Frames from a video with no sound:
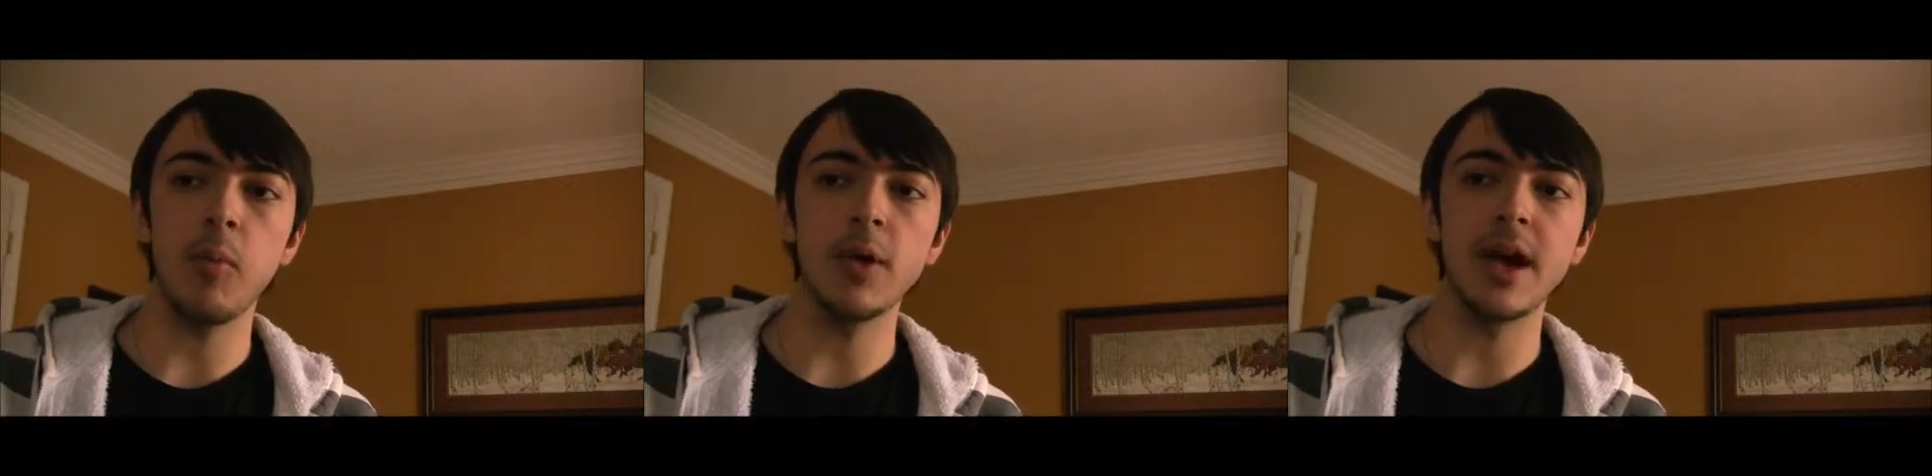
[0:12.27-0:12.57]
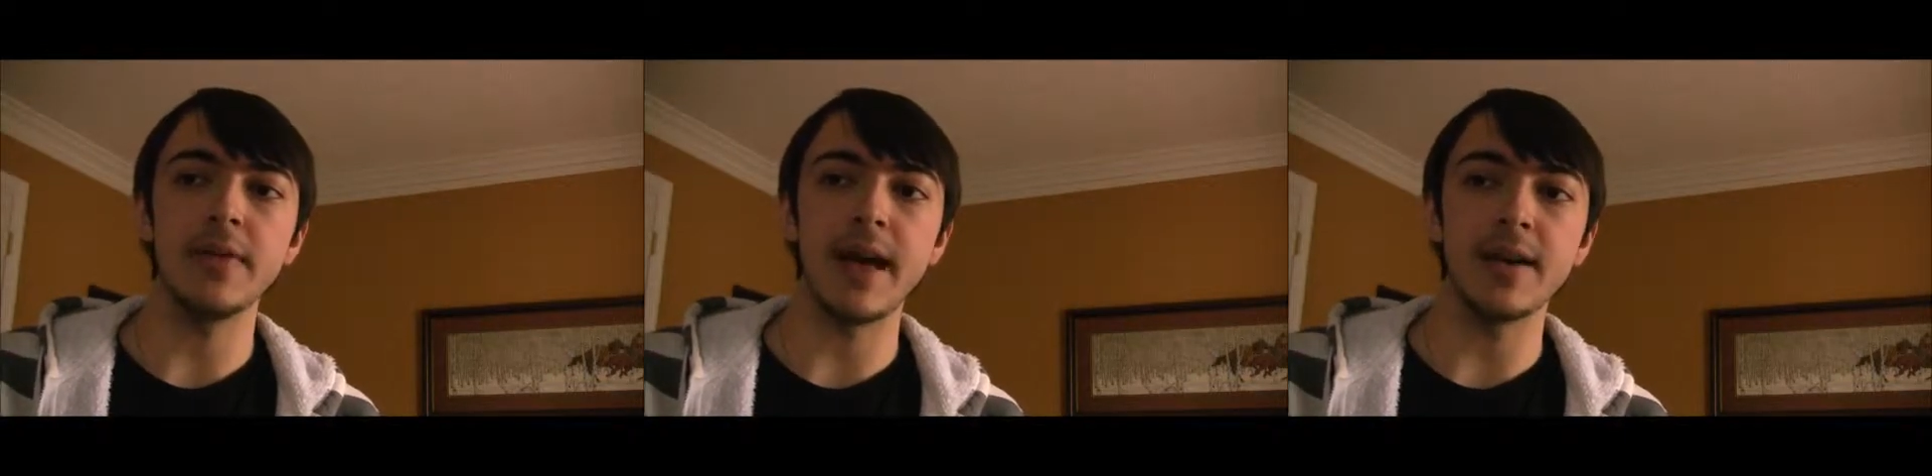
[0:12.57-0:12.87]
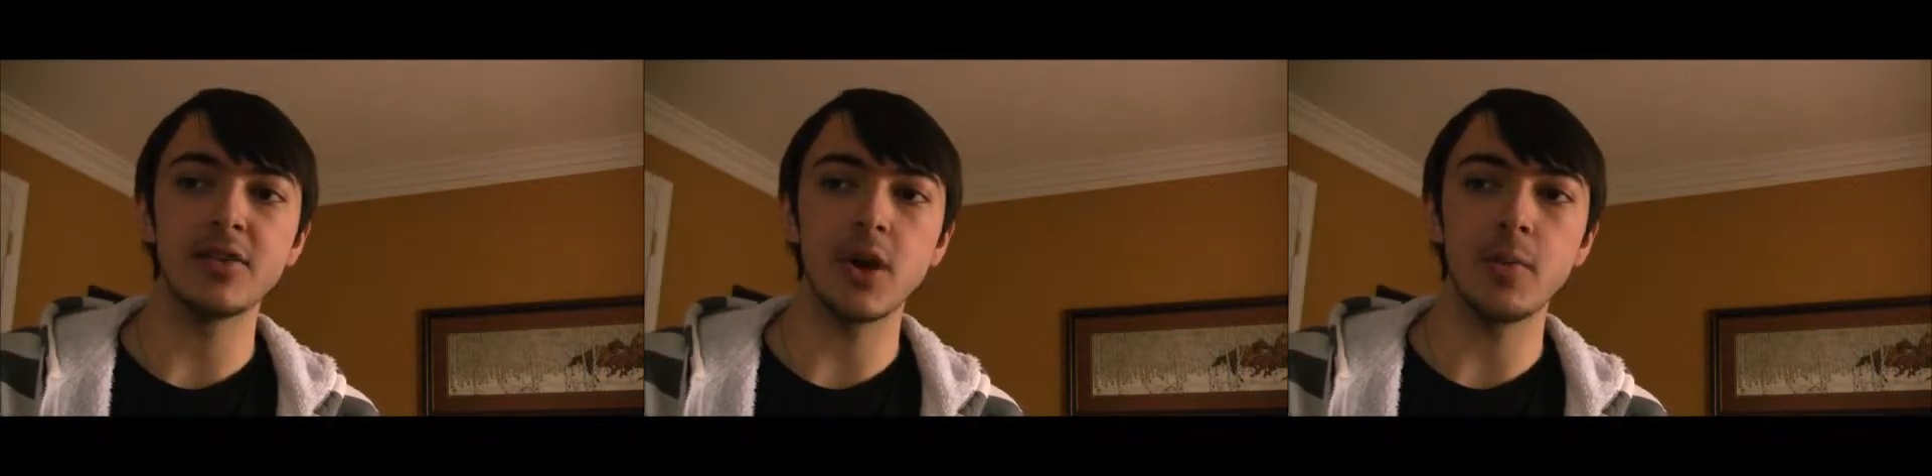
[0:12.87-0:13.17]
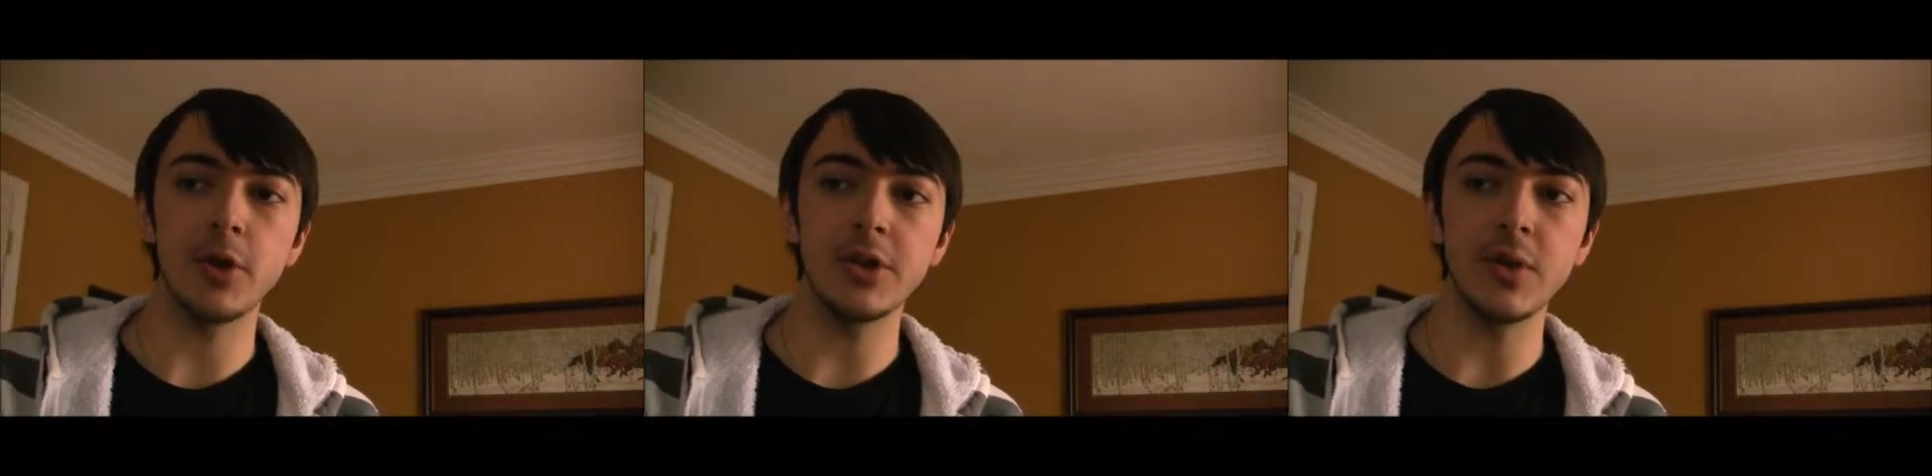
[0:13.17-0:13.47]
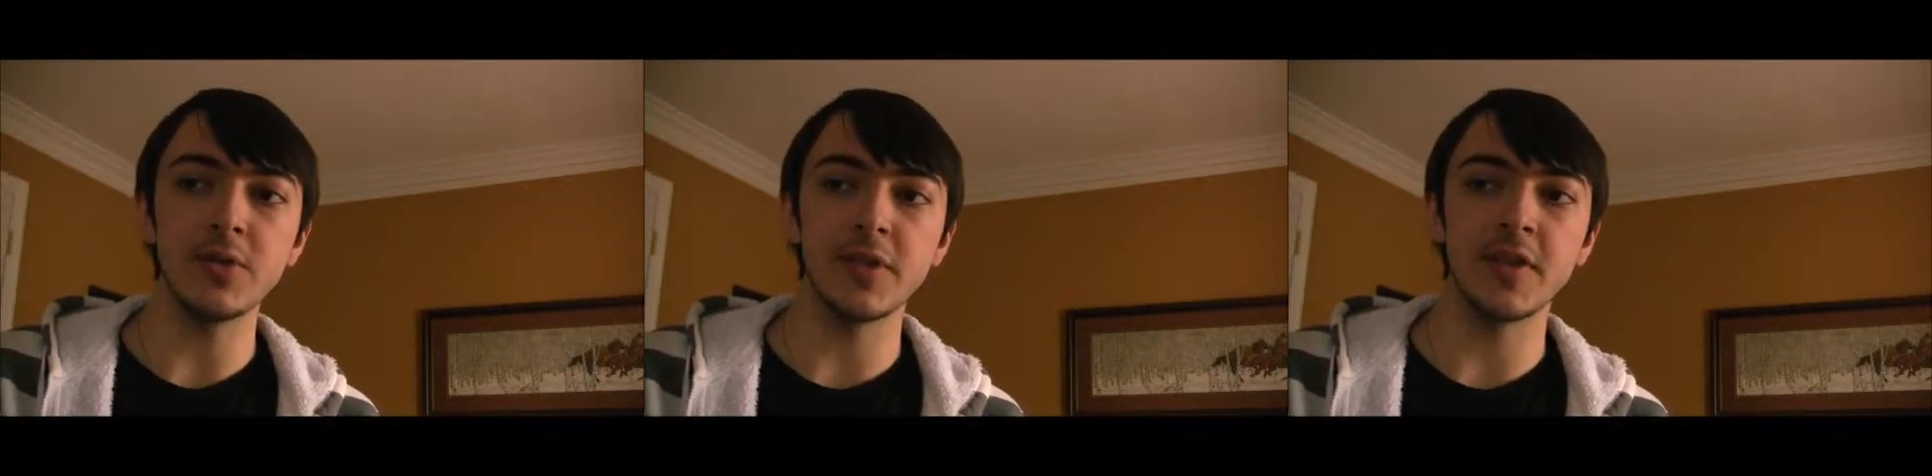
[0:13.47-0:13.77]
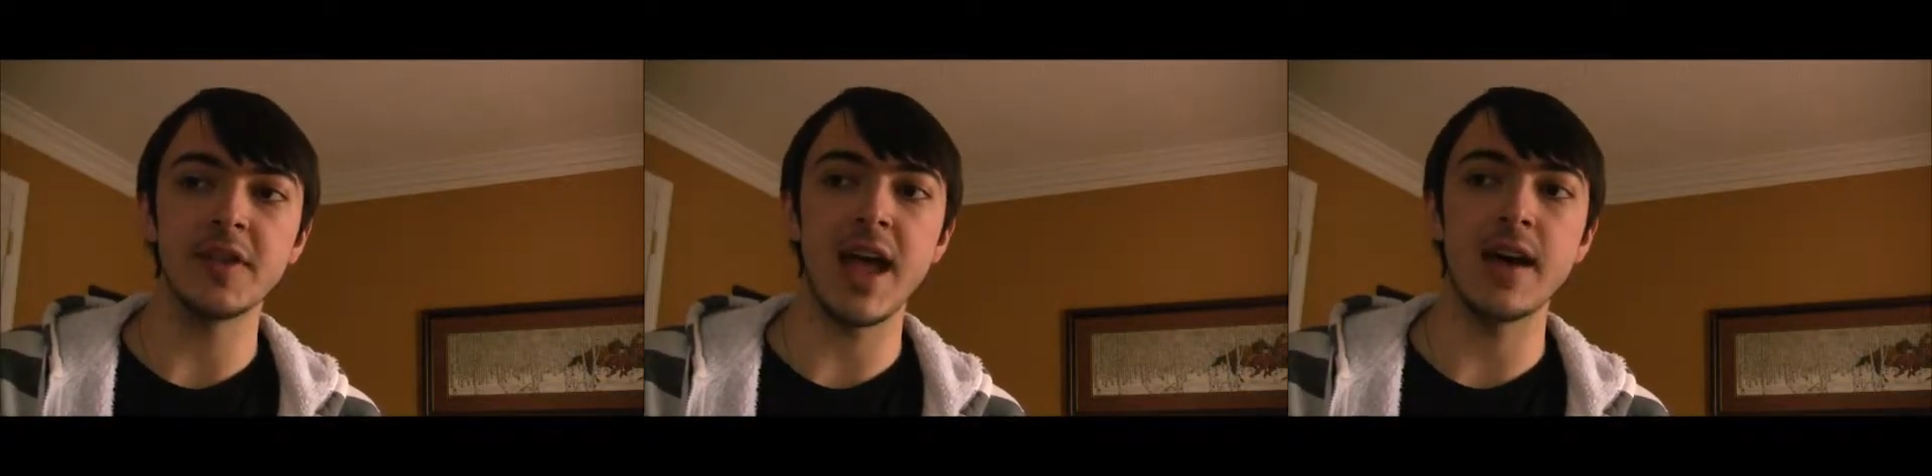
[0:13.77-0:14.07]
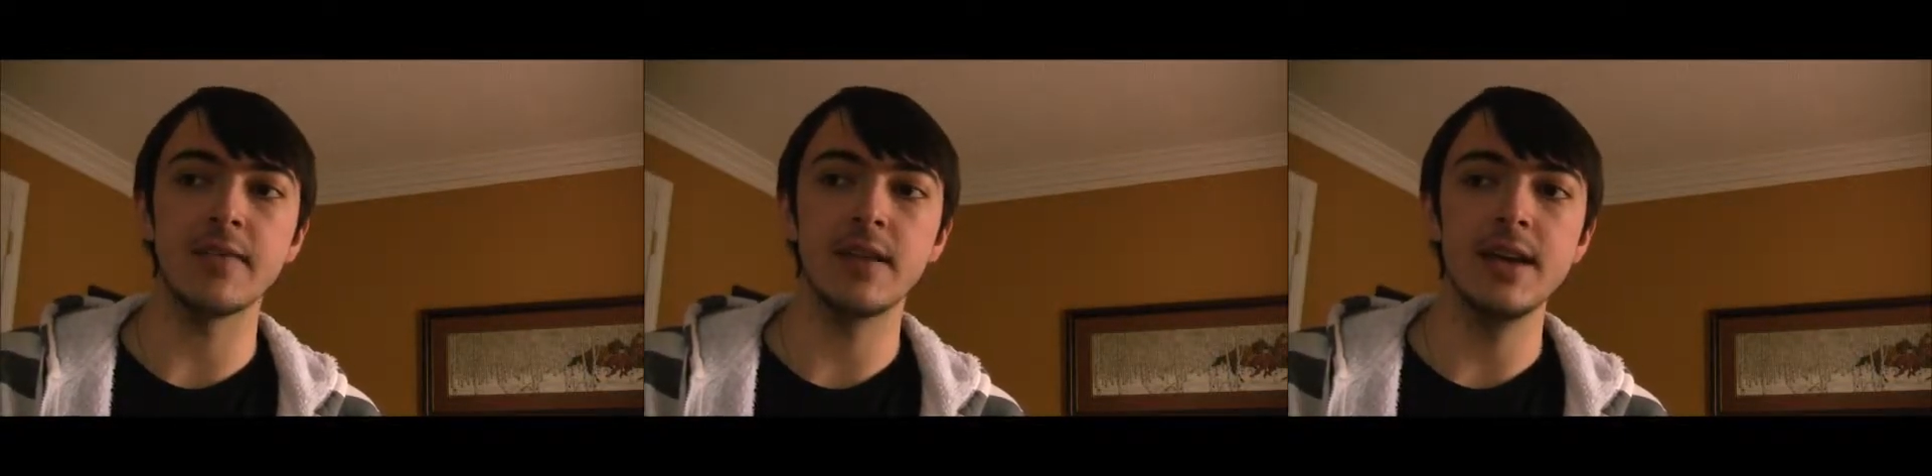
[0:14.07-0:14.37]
to point out that I'll start putting notes on the staff,